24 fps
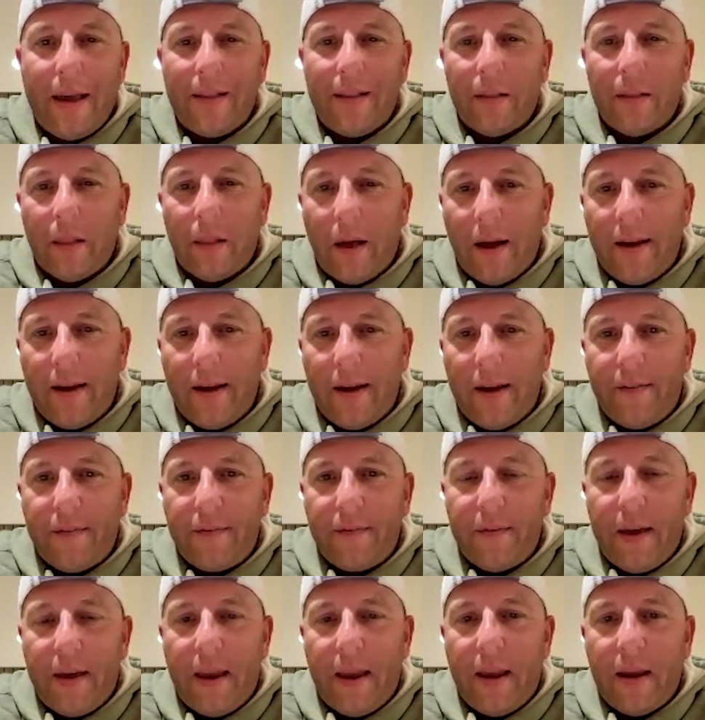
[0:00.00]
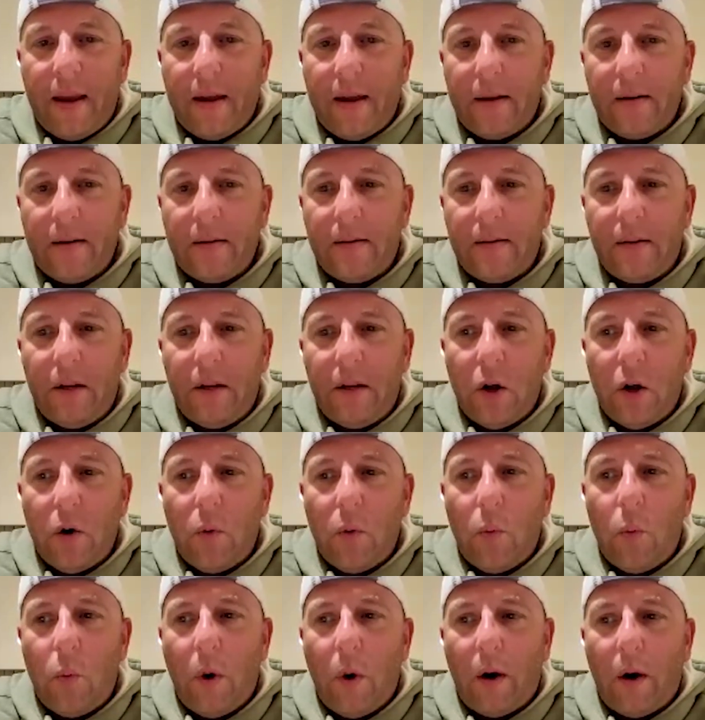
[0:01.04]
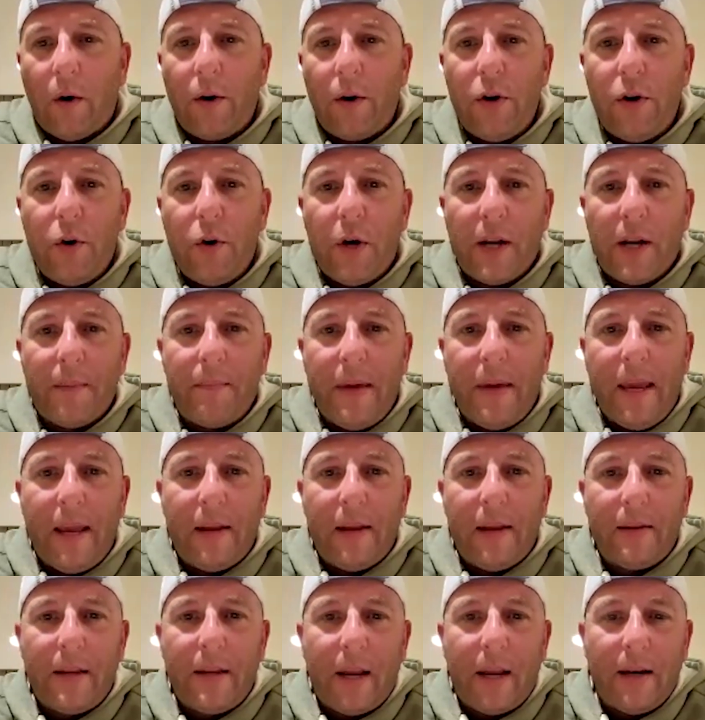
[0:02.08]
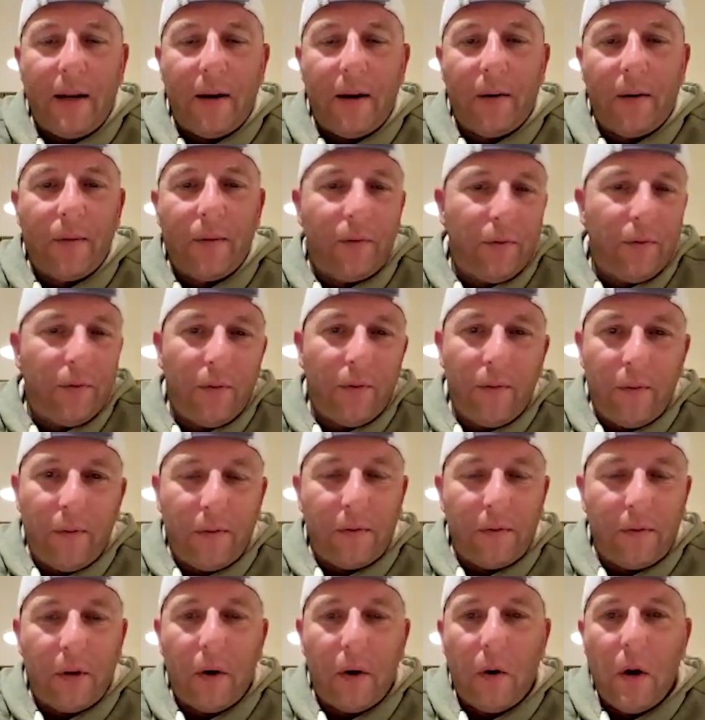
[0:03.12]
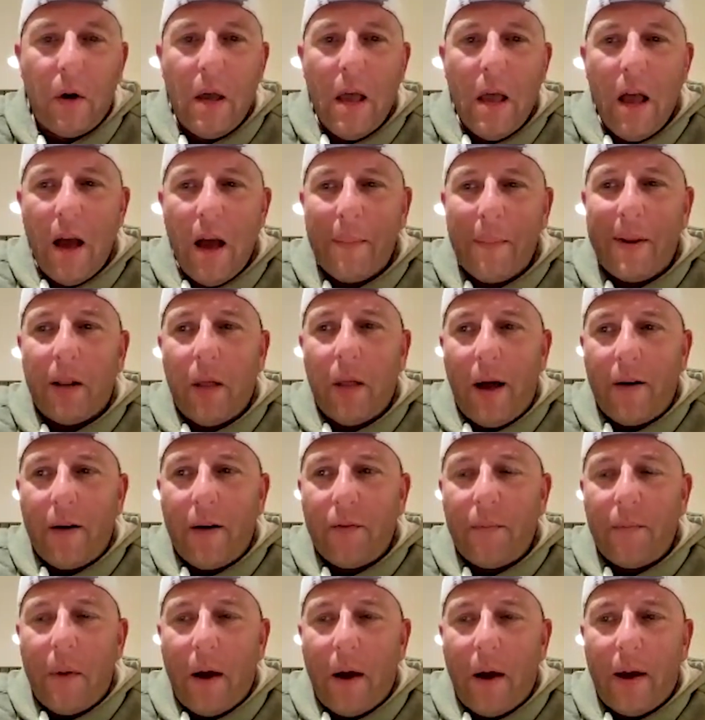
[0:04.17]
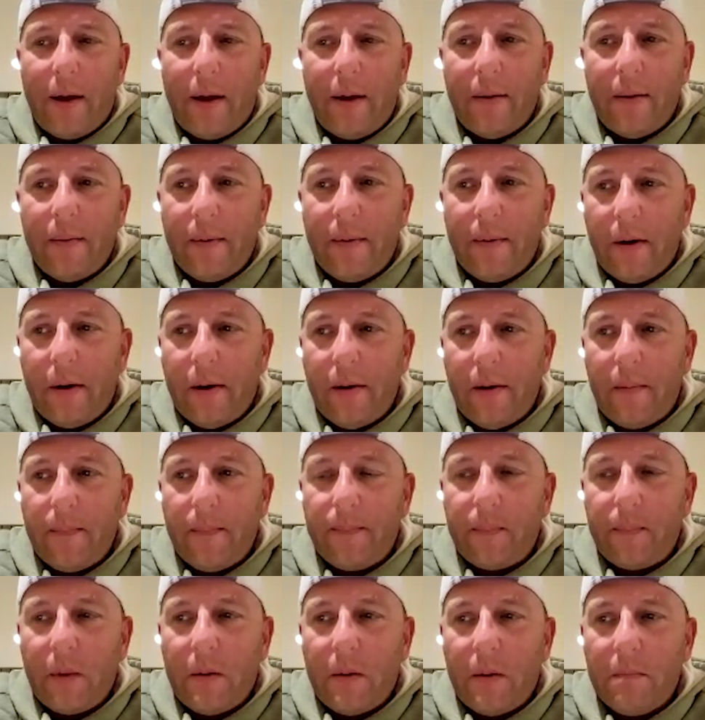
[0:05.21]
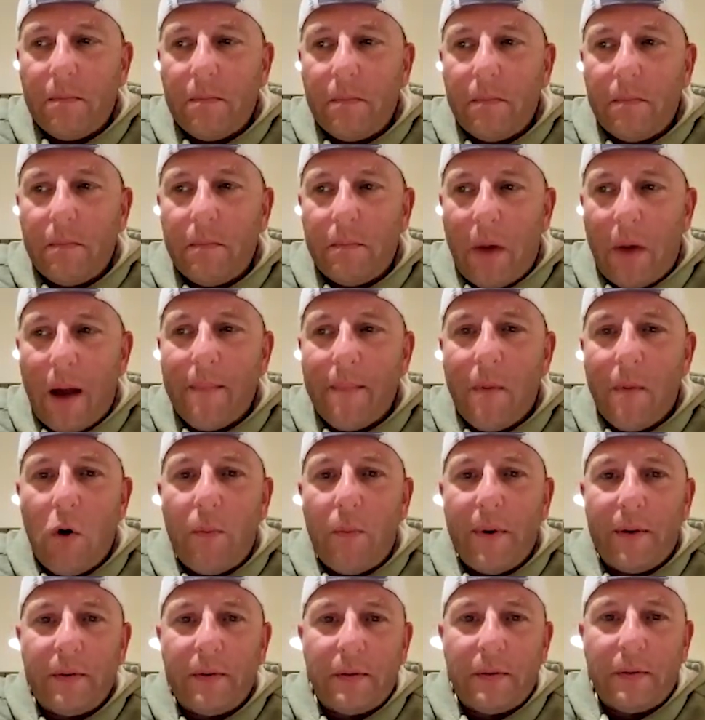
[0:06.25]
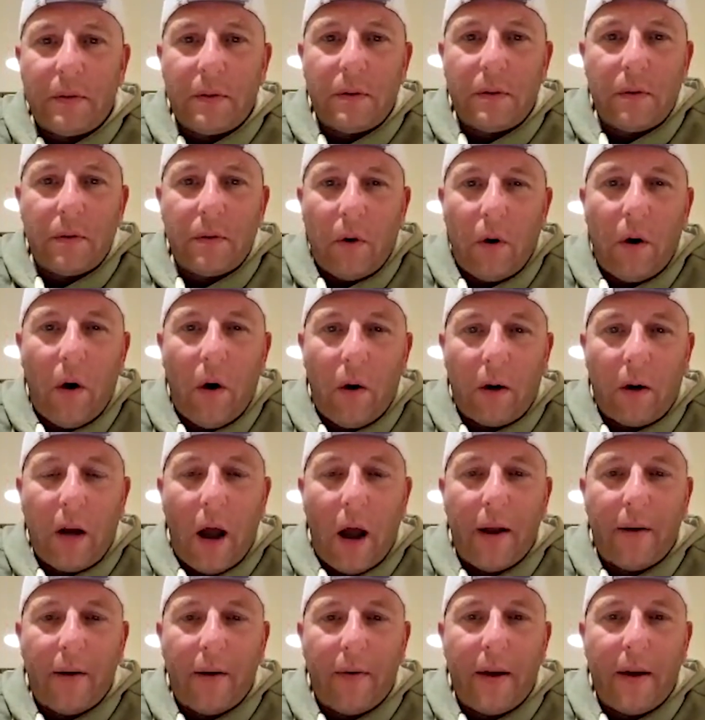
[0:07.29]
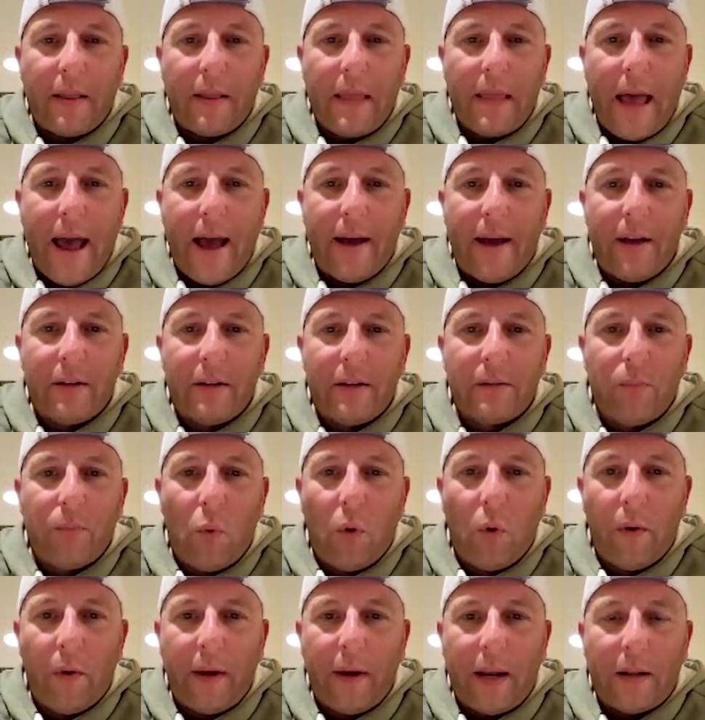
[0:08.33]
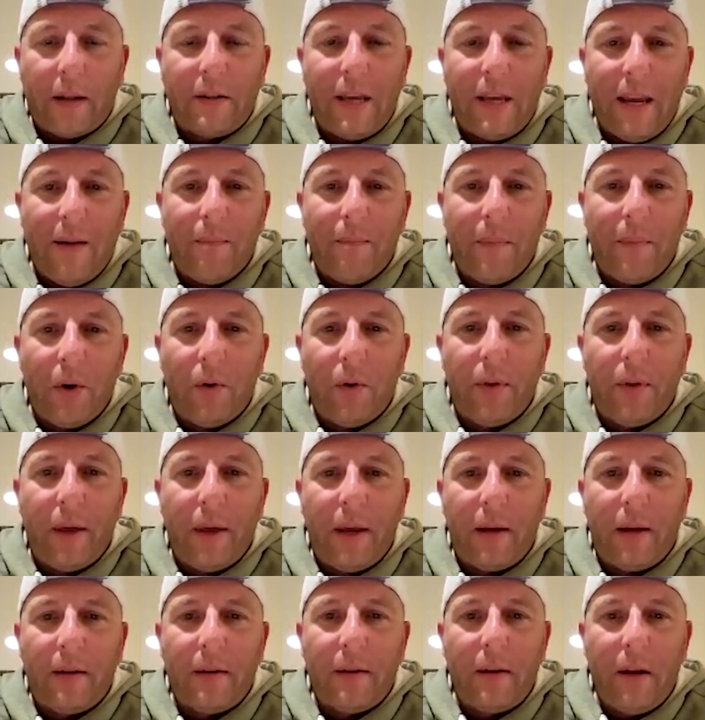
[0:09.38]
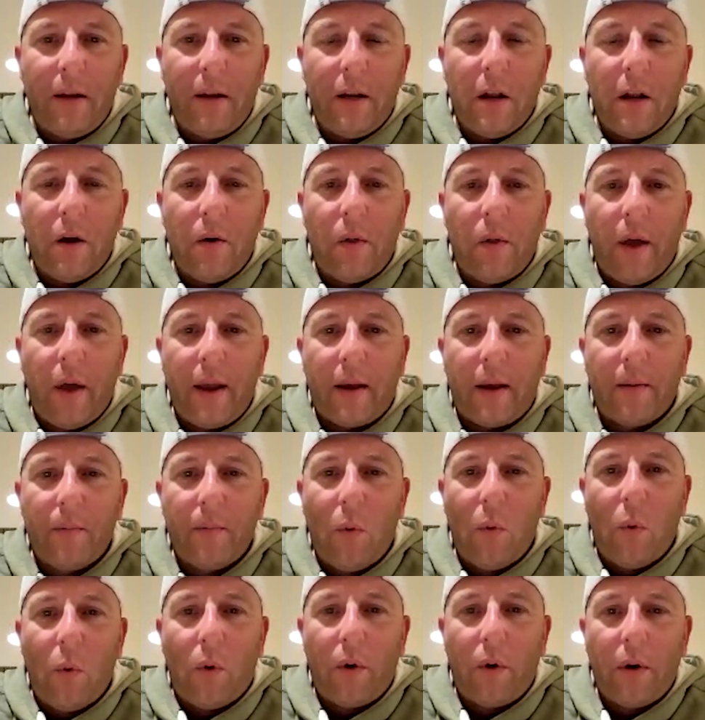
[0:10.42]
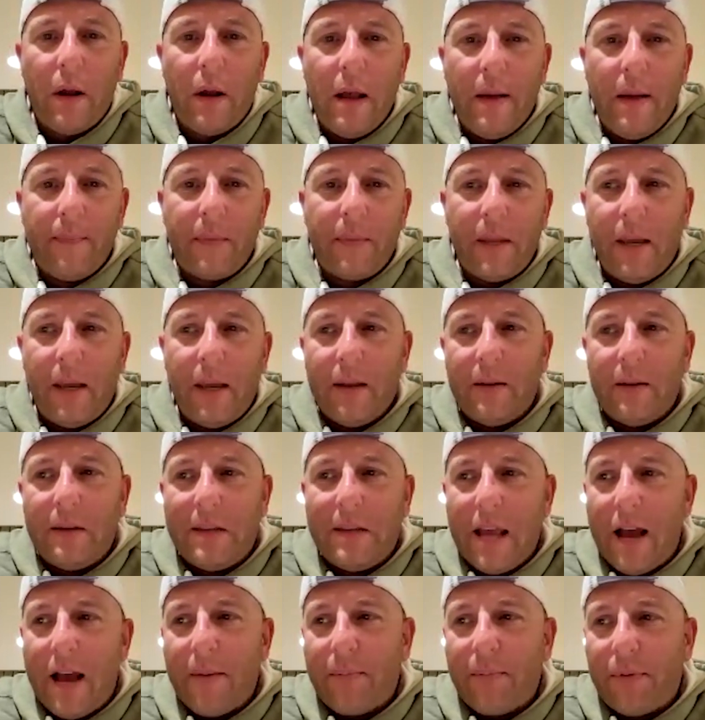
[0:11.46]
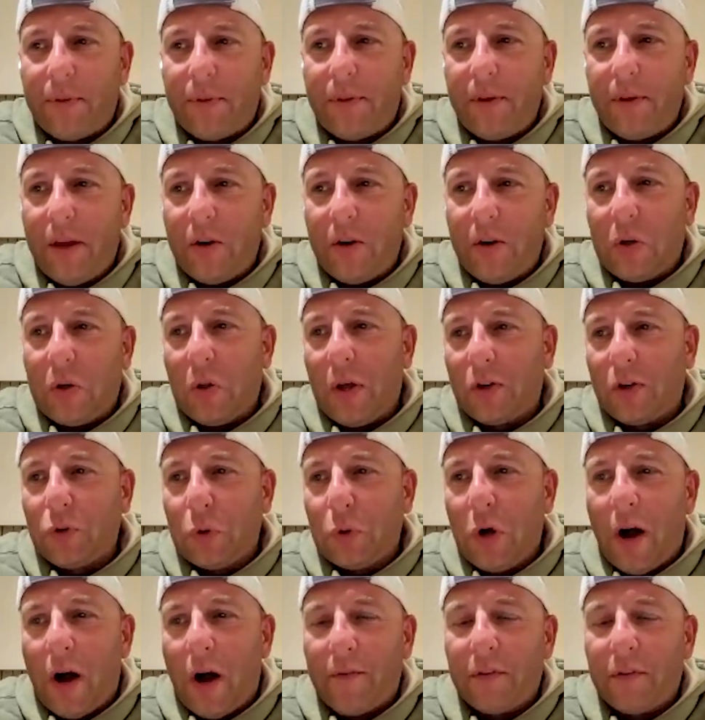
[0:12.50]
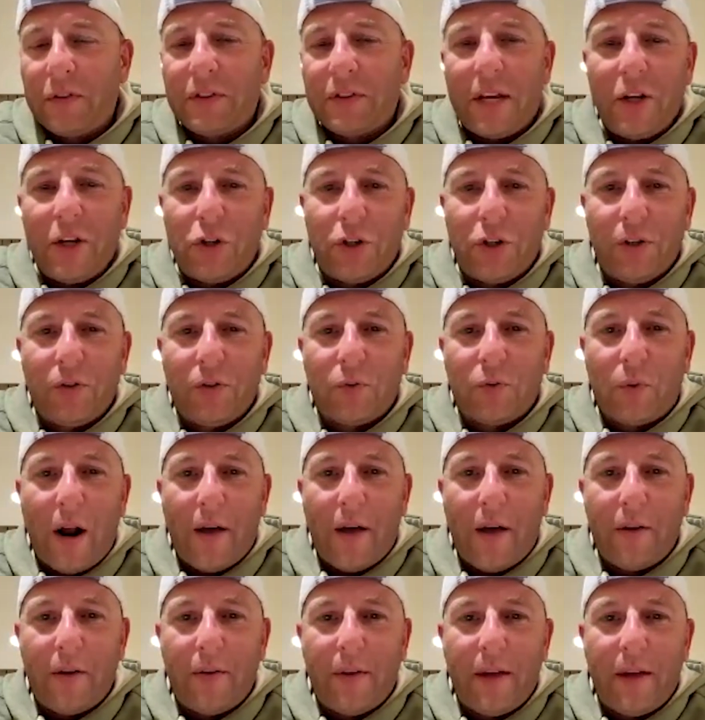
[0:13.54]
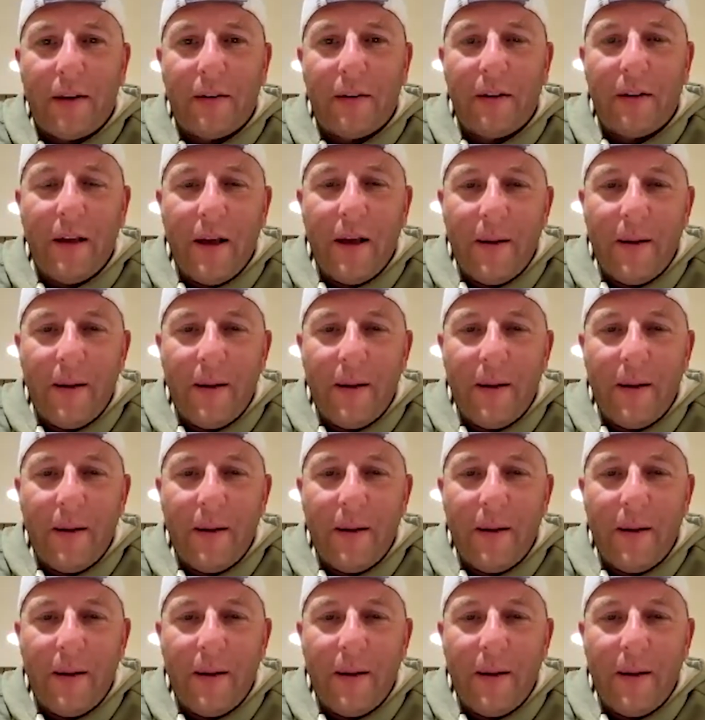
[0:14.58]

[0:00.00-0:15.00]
and life and, you know, where are you going to be in 10 years? So, I mean, a lot of my, my moments are kind of like that. It's more like a team building, you know, like more in-depth intellectual conversations rather than,